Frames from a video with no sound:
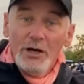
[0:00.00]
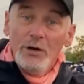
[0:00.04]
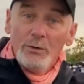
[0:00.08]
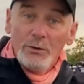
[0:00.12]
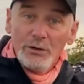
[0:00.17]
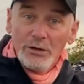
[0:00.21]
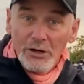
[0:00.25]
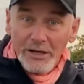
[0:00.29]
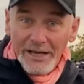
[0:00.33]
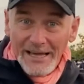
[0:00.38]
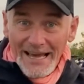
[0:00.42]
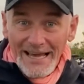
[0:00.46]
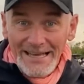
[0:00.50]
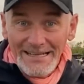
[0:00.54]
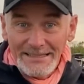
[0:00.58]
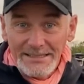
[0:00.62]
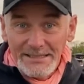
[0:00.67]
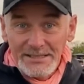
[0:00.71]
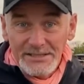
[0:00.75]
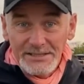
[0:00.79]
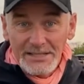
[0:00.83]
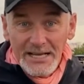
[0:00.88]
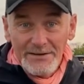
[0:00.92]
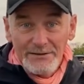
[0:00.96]
we're going to get into
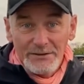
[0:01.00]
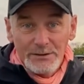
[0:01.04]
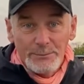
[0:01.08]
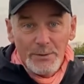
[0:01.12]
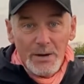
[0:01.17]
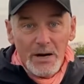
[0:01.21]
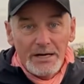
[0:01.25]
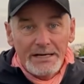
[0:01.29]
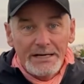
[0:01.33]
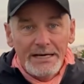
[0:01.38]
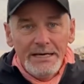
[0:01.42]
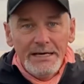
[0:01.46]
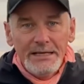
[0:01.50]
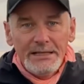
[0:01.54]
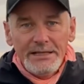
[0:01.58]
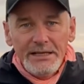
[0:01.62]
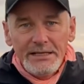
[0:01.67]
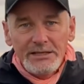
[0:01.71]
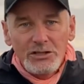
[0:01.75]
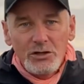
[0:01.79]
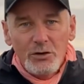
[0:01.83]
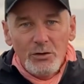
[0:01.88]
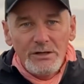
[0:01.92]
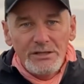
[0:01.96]
the service park.
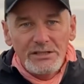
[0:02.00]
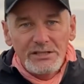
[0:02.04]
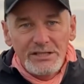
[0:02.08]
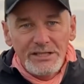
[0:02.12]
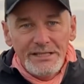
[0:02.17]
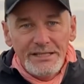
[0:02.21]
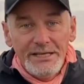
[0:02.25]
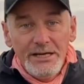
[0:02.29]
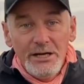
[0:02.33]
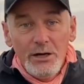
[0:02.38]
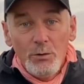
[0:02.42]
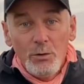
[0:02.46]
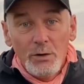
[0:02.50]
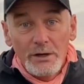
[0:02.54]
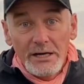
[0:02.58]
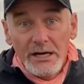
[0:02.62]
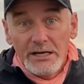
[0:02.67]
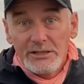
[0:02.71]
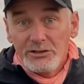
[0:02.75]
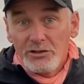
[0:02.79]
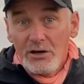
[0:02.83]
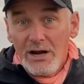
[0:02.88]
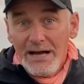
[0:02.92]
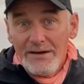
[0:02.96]
Let's go and see what our
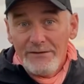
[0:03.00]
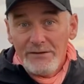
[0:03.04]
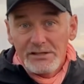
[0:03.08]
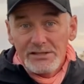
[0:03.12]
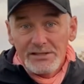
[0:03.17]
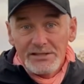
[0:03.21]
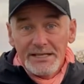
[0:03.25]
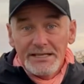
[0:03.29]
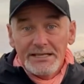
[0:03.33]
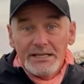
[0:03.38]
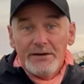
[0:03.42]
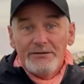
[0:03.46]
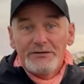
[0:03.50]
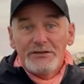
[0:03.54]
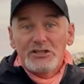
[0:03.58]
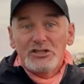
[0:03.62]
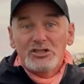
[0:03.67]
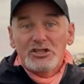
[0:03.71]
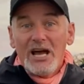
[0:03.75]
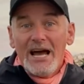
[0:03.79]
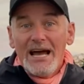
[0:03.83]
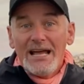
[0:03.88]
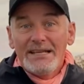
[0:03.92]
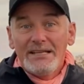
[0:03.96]
drivers think of the
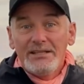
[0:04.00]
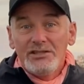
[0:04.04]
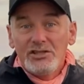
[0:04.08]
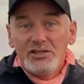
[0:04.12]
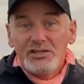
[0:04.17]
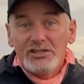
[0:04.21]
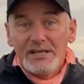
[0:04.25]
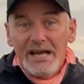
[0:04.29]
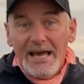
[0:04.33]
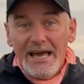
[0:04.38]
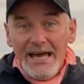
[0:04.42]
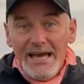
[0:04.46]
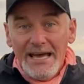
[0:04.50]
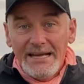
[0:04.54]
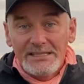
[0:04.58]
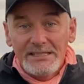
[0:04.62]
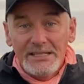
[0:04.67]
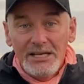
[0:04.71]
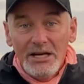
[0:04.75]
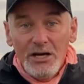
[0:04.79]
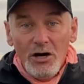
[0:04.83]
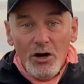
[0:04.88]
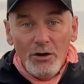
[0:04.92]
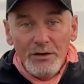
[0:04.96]
challenges ahead
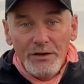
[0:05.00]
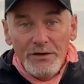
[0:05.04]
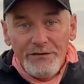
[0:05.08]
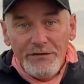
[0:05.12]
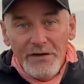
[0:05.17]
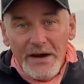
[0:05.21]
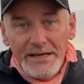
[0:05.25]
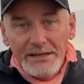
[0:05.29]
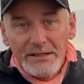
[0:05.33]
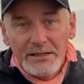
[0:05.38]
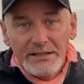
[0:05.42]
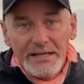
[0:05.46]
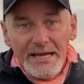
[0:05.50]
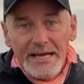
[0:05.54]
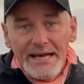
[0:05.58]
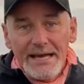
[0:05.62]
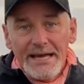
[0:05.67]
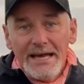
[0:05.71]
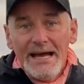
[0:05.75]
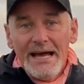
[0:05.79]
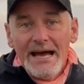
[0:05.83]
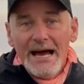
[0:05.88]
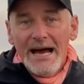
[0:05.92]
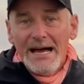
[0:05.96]
on the final day
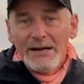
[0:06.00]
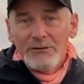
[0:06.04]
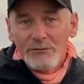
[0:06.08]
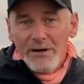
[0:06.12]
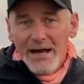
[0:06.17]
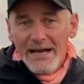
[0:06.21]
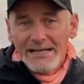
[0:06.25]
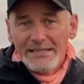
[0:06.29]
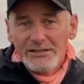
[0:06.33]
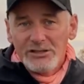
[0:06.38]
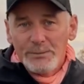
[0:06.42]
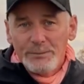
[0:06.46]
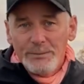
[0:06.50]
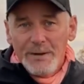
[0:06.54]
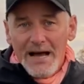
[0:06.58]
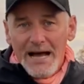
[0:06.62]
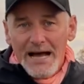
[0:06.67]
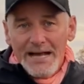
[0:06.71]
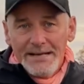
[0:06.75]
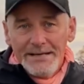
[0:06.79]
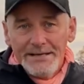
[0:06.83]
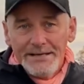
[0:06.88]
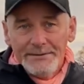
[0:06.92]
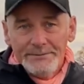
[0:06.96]
at Rally
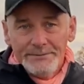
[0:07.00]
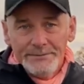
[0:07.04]
Japan.